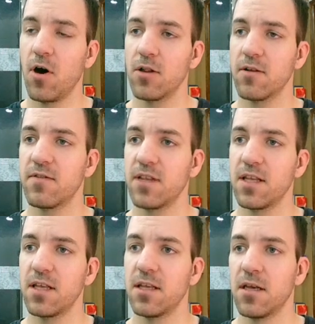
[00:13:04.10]
all of
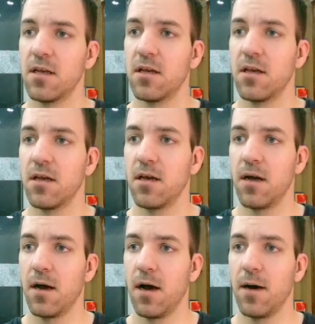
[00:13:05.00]
the
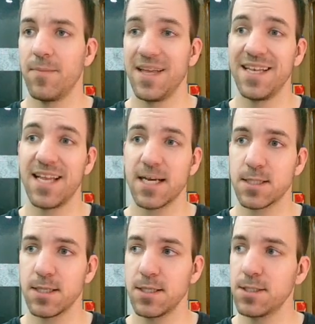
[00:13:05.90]

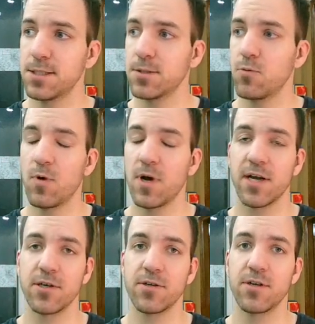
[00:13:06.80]
indexes
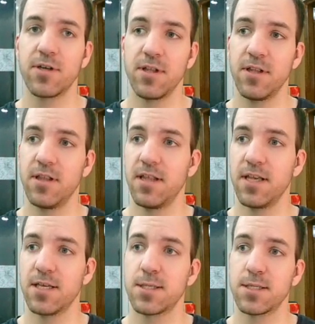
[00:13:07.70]
where
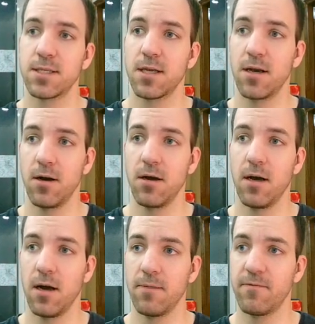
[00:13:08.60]
this
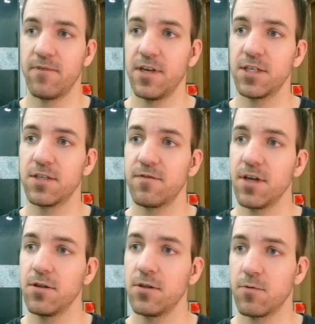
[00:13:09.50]
finished
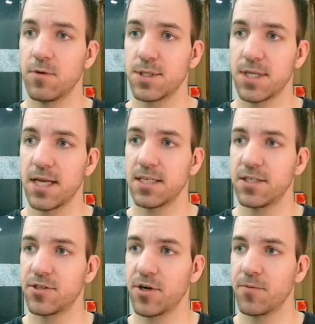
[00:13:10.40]
field was set to
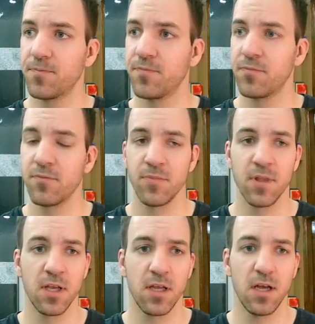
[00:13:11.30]
true.
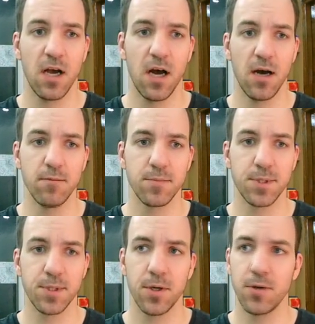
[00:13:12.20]

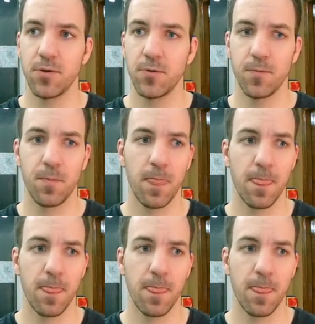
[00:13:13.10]
So